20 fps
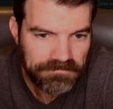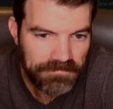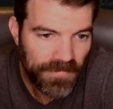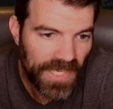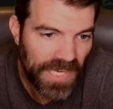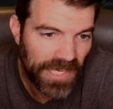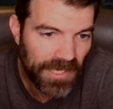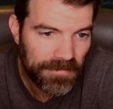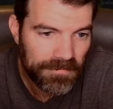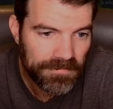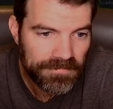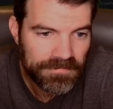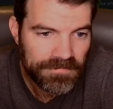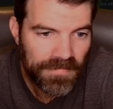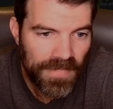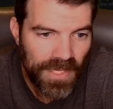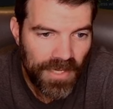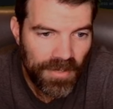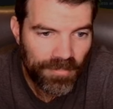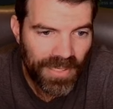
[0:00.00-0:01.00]
yeah.
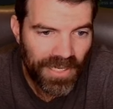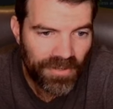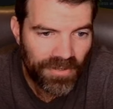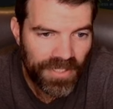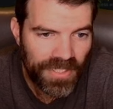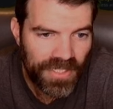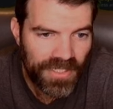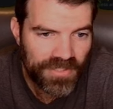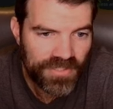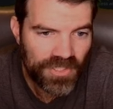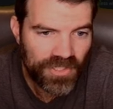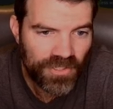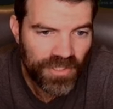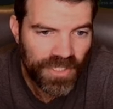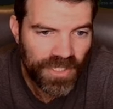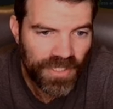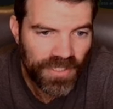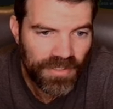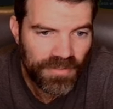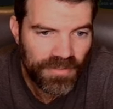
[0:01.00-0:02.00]
Parrying
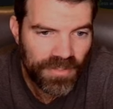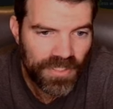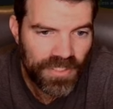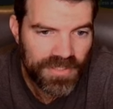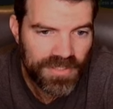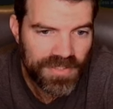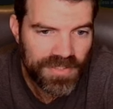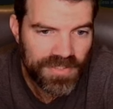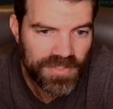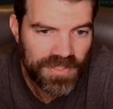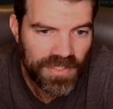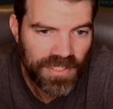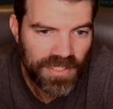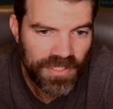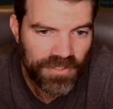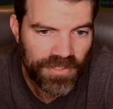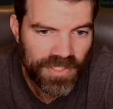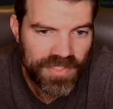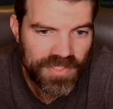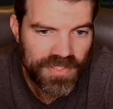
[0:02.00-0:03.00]
during this
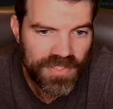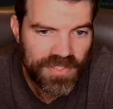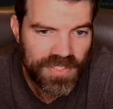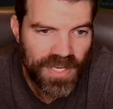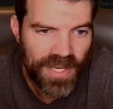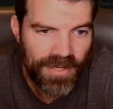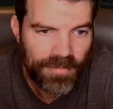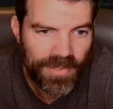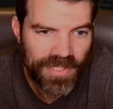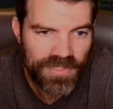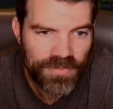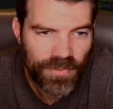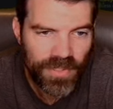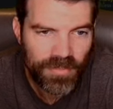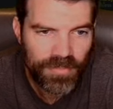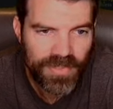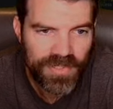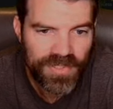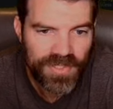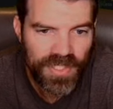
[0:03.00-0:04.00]
increases attack by
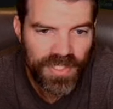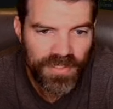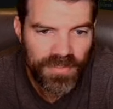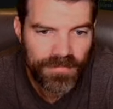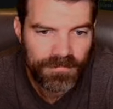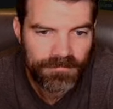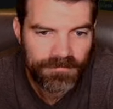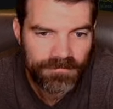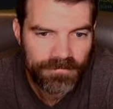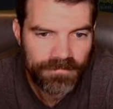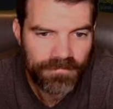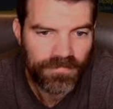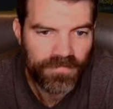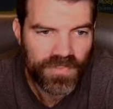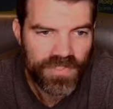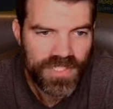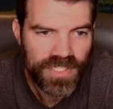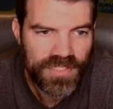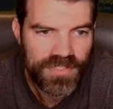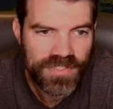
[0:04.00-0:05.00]
20%
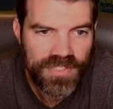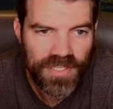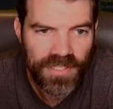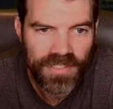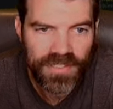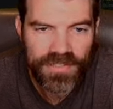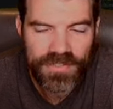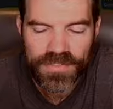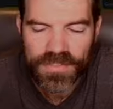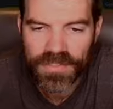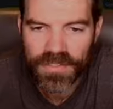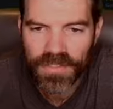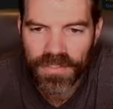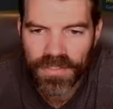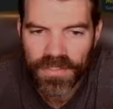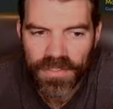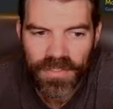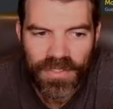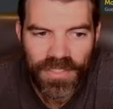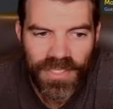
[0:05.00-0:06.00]
for 10 seconds
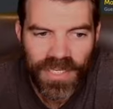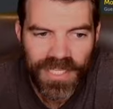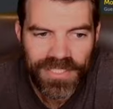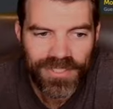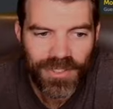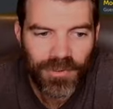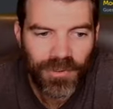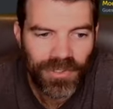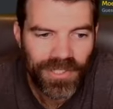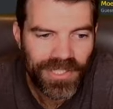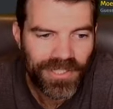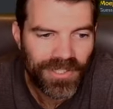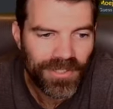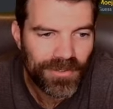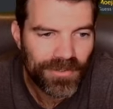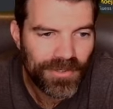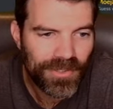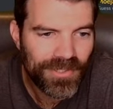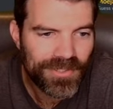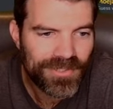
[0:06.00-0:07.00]
he's a cool
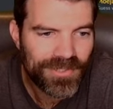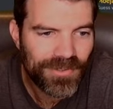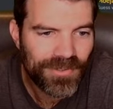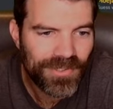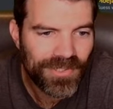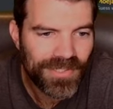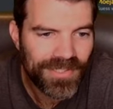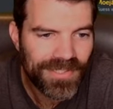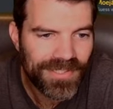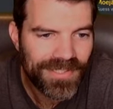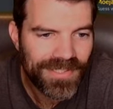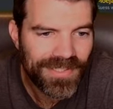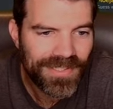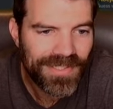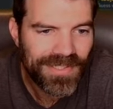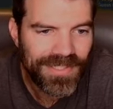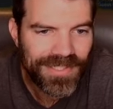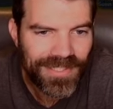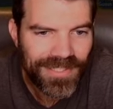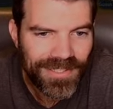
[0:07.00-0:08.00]
hero. Looks cool,
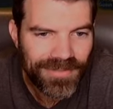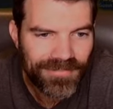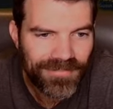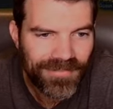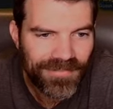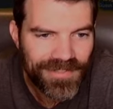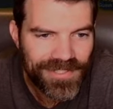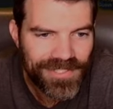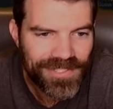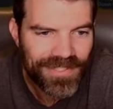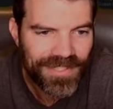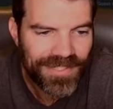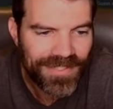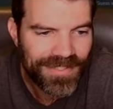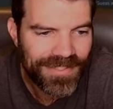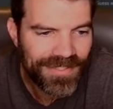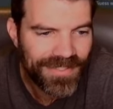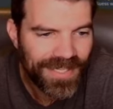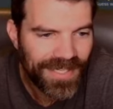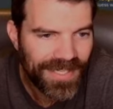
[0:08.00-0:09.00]
um, for
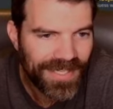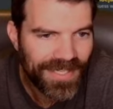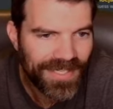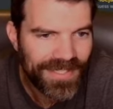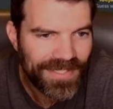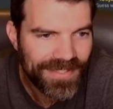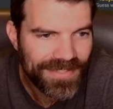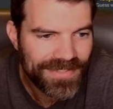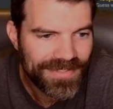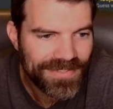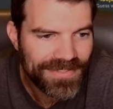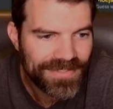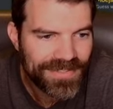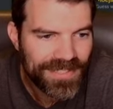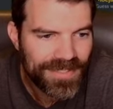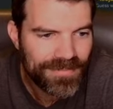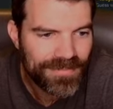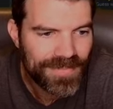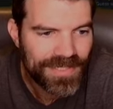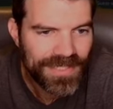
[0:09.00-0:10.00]
sure, and
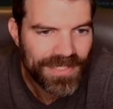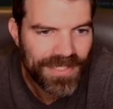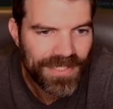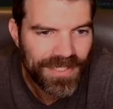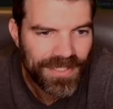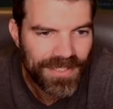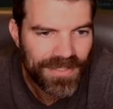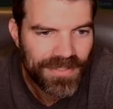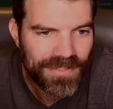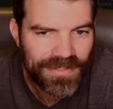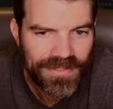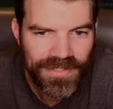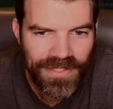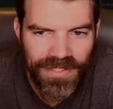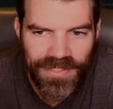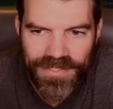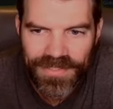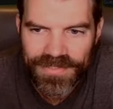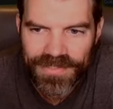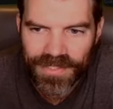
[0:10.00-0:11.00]
seems uh,
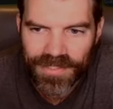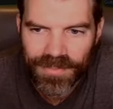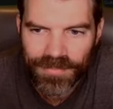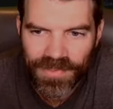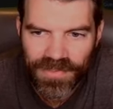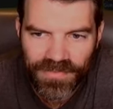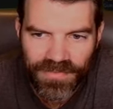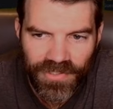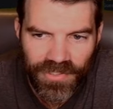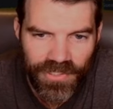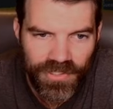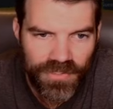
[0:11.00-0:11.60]
like he's going to be very